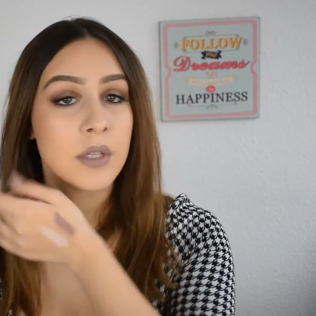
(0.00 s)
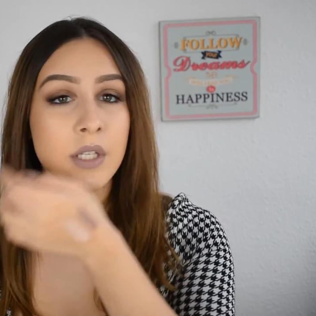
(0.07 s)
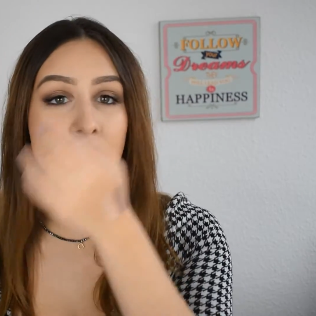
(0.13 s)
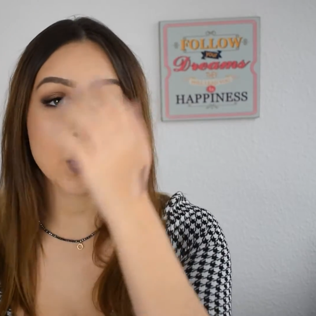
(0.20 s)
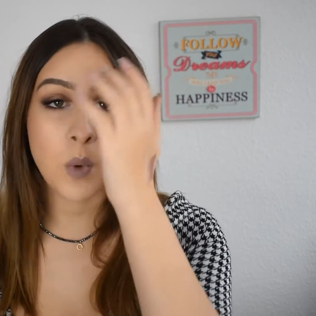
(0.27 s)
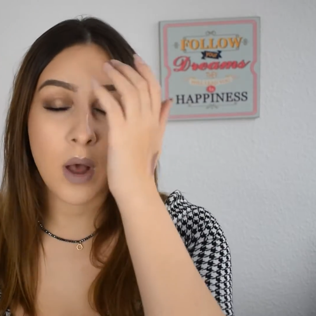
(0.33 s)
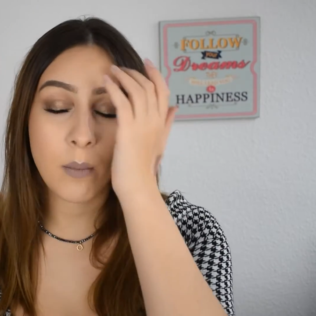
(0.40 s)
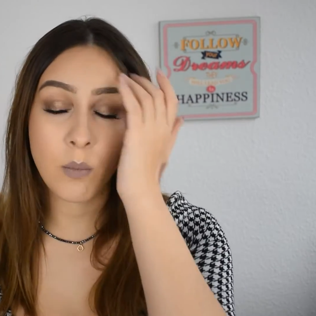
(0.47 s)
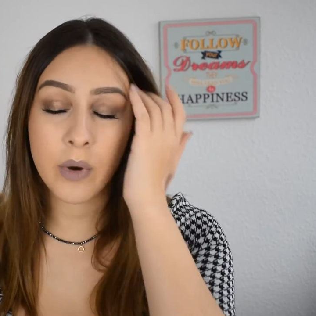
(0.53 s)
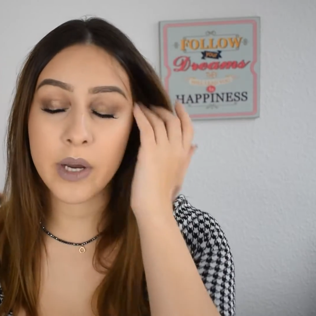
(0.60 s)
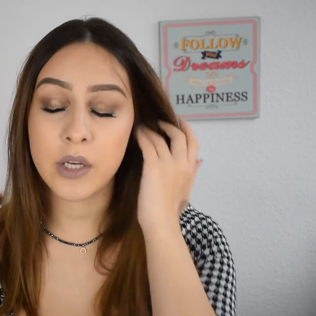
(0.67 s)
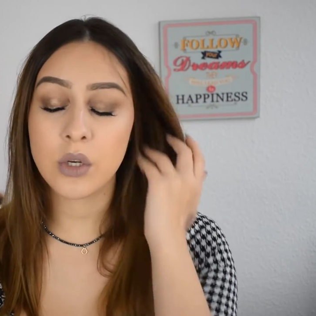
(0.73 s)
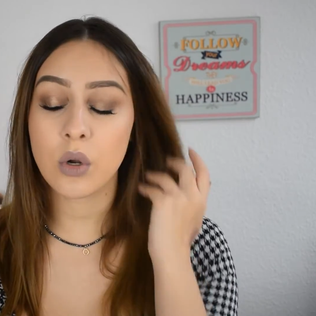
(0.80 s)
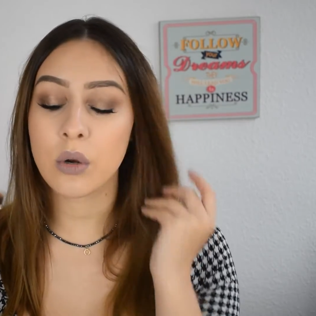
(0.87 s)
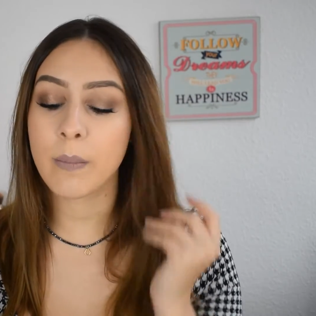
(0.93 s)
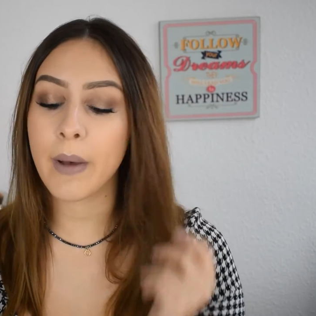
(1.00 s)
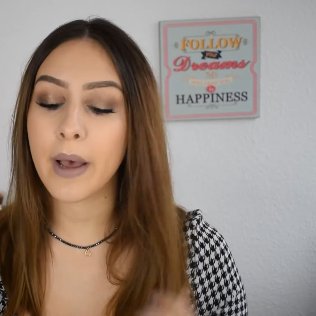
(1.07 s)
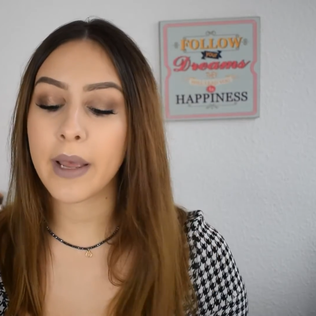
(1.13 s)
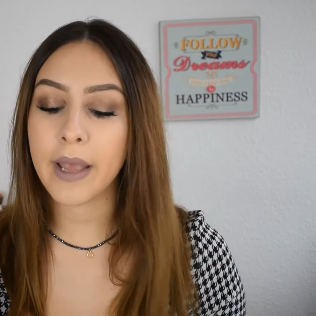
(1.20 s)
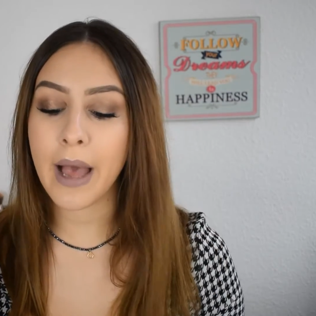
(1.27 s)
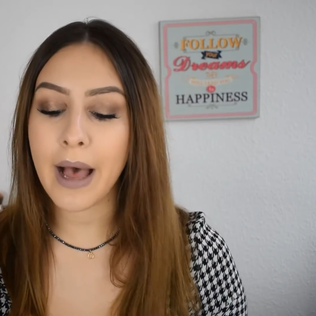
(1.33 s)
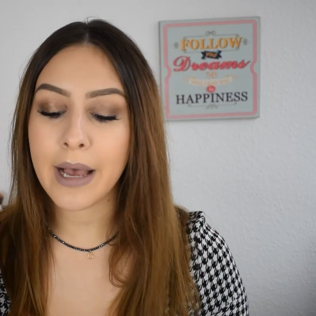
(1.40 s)
This is what I'm wearing on
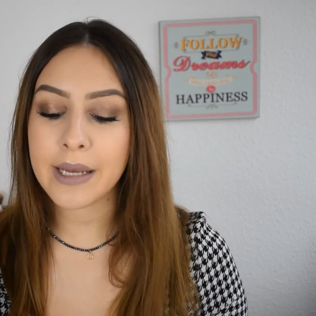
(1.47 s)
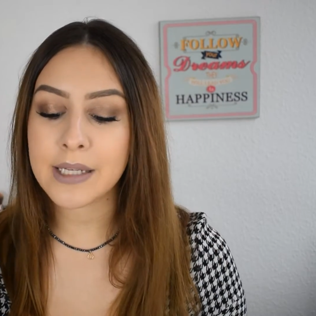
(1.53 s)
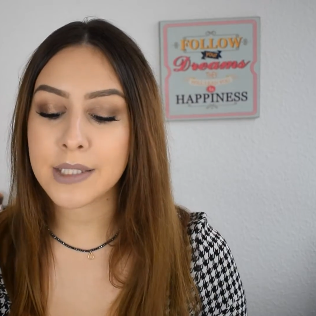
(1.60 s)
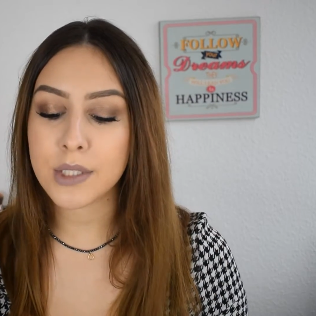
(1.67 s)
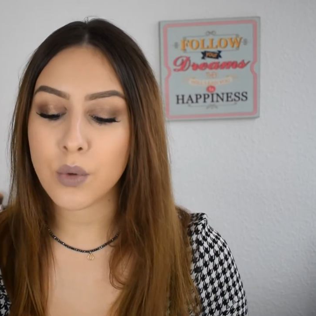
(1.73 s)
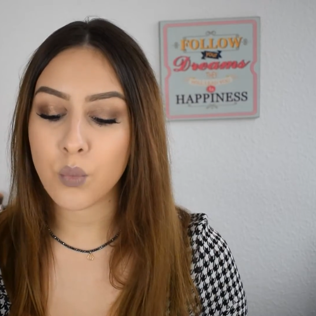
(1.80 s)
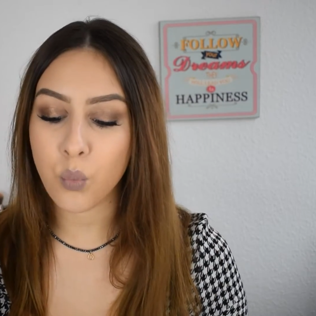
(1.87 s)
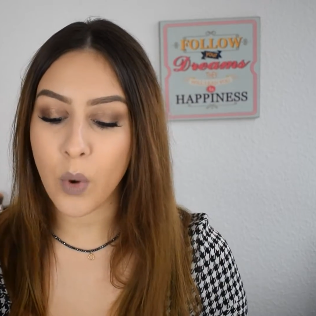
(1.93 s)
my eyes